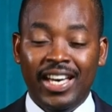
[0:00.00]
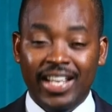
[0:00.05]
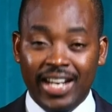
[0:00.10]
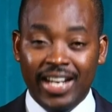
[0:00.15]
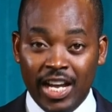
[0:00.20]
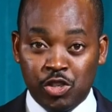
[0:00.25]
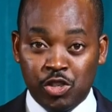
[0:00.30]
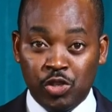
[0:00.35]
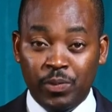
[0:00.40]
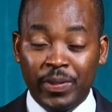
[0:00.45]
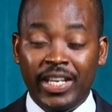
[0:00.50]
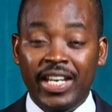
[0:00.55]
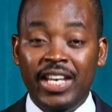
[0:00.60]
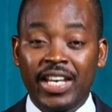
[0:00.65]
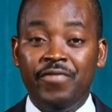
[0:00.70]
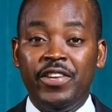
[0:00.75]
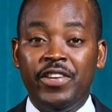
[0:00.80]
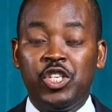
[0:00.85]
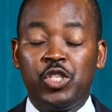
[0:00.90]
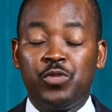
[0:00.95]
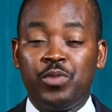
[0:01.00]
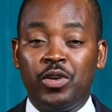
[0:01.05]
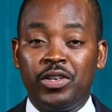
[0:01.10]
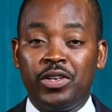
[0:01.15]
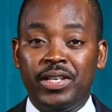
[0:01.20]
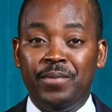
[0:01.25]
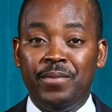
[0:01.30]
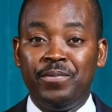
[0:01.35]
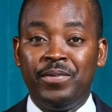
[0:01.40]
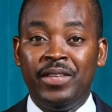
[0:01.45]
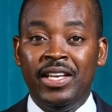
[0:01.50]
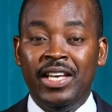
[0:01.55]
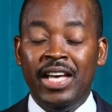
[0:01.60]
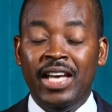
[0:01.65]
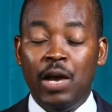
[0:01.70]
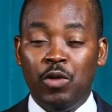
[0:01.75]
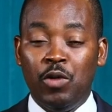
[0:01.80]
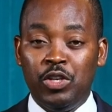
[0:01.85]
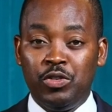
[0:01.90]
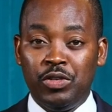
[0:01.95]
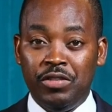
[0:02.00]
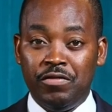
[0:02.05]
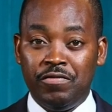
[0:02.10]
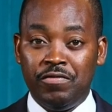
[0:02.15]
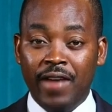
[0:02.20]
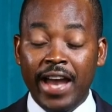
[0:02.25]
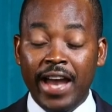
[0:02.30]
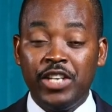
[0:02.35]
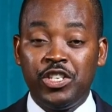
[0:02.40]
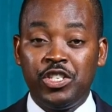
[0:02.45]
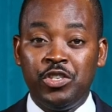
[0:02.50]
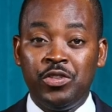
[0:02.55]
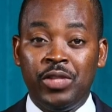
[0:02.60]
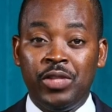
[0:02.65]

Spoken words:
And as we begin this program, I want to invite